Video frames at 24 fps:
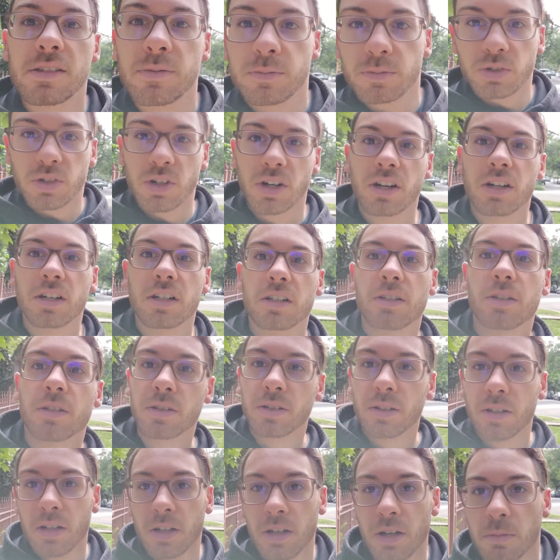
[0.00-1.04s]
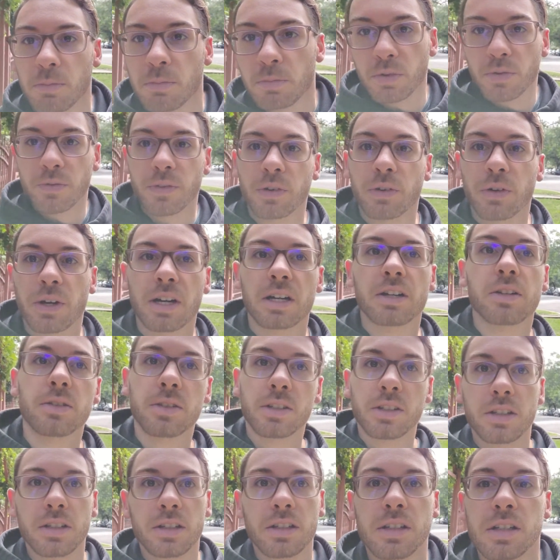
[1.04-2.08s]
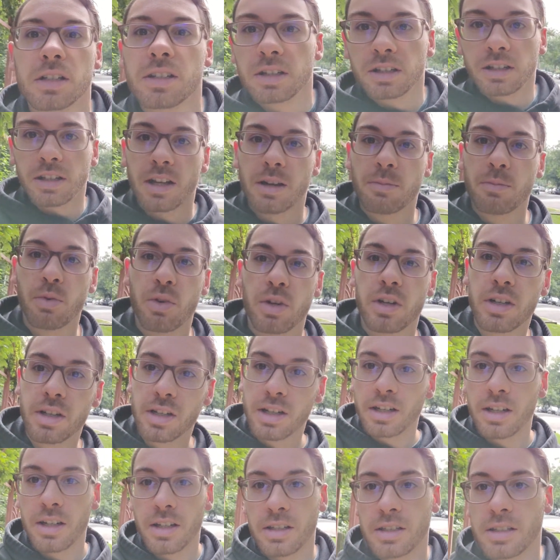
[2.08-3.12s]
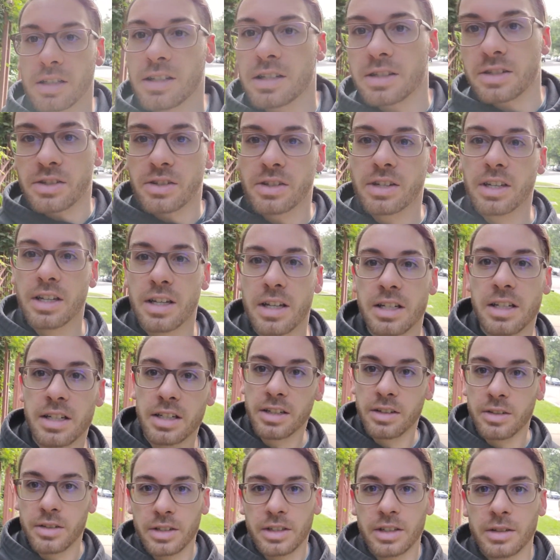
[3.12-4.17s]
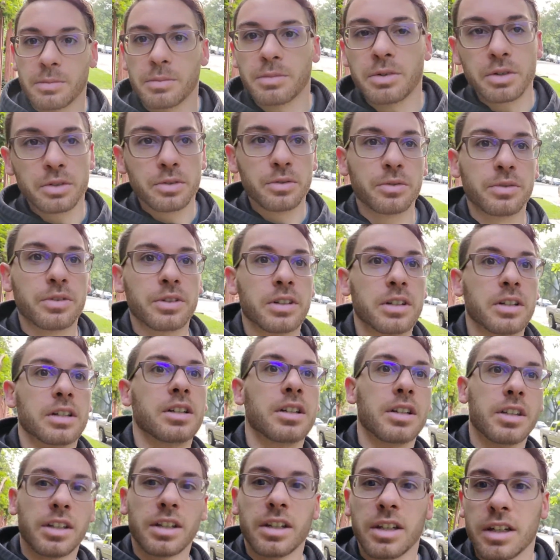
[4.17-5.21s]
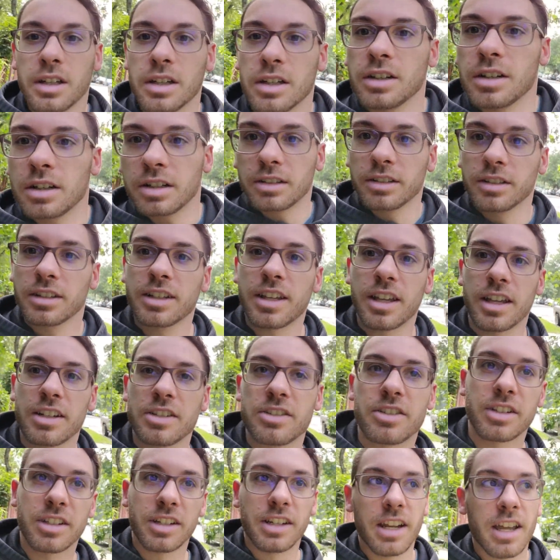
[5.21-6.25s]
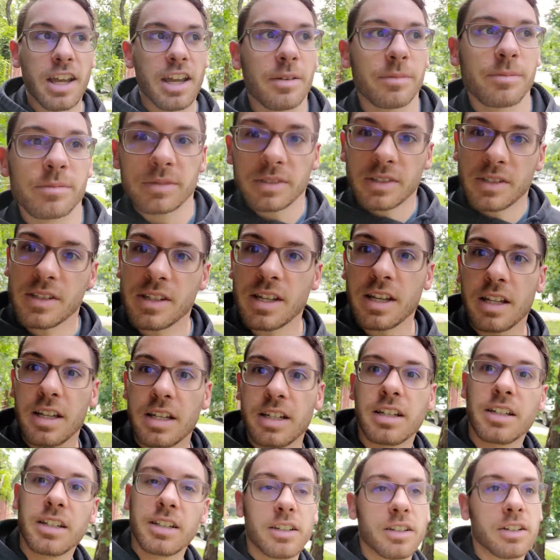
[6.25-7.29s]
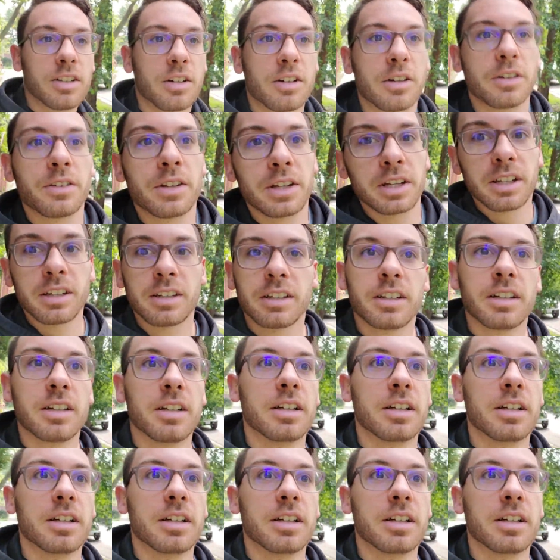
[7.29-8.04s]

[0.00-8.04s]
I'm trying to move around a lot more today. Yesterday I didn't really move at all. Kind of took a nap, stayed in, all that.